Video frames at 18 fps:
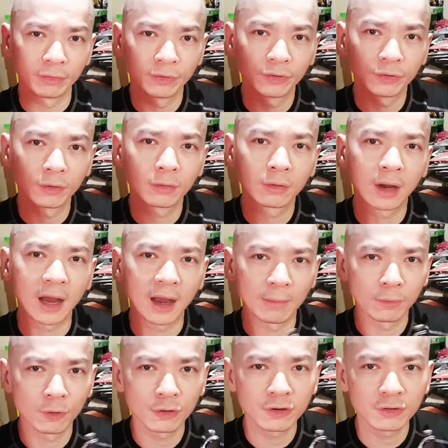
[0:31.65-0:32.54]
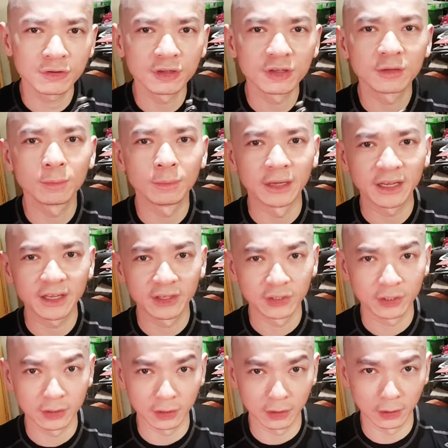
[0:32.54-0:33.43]
So I'm going to speak
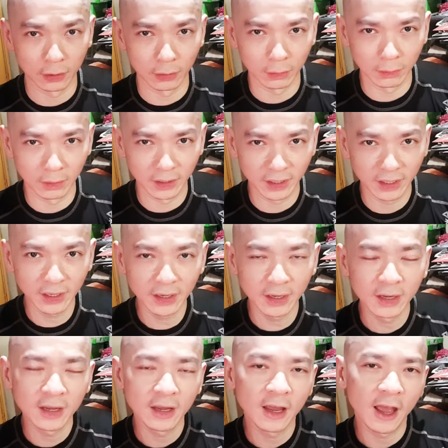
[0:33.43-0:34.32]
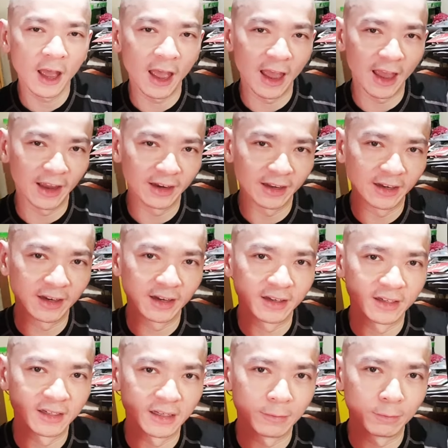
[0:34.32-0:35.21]
slowly and in a
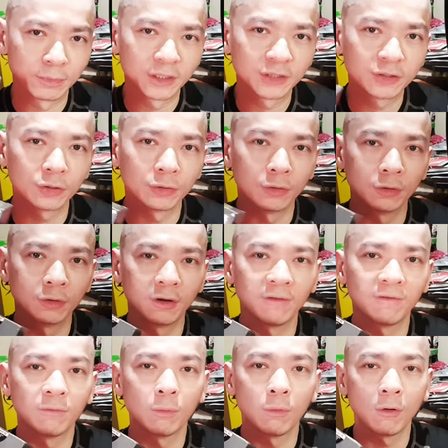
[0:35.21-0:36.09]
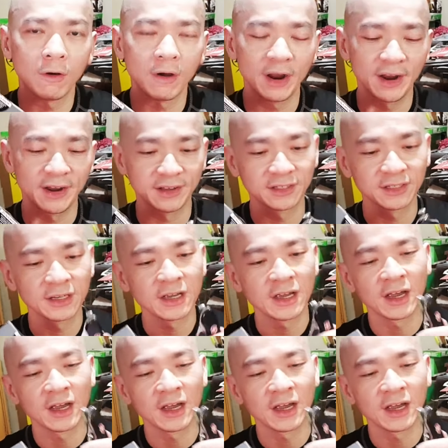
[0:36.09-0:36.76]
deeper tone of voice.